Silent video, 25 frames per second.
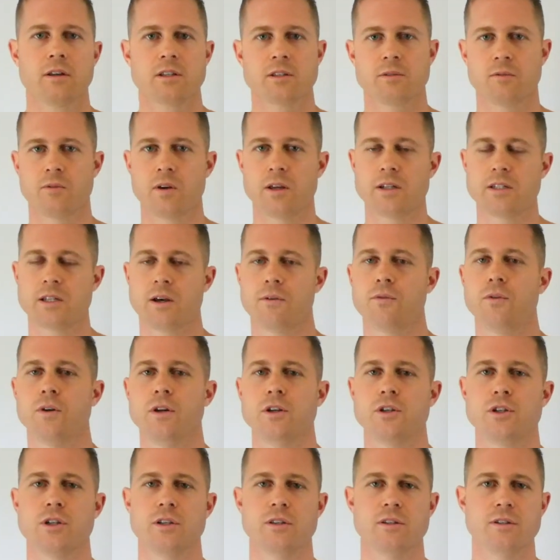some of our
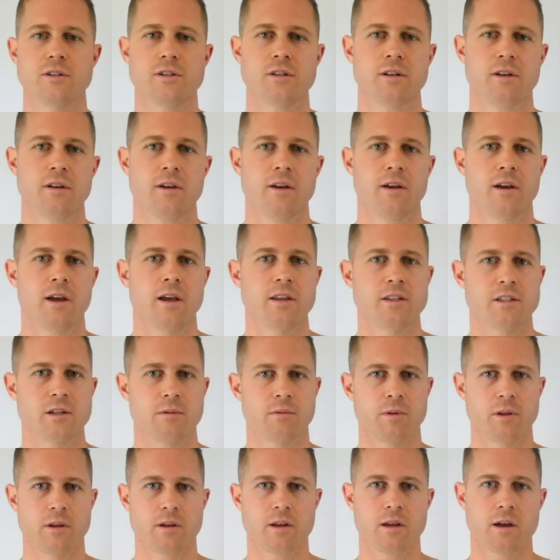definitions and
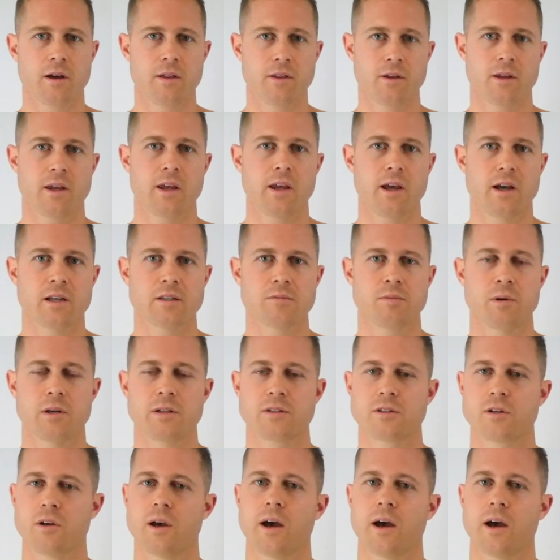some of the other key aspects.